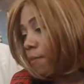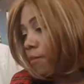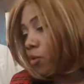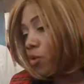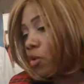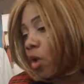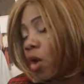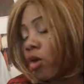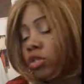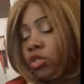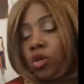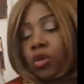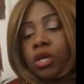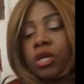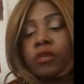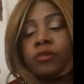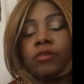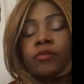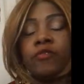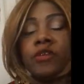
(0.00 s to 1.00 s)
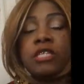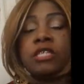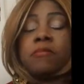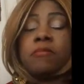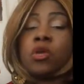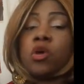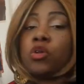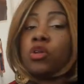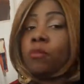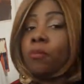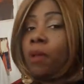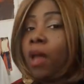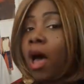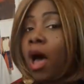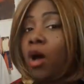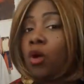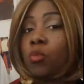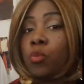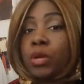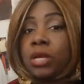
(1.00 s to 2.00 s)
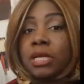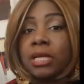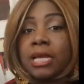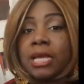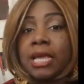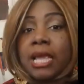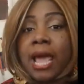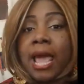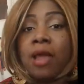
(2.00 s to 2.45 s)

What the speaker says: You also can visit me on the blog weekly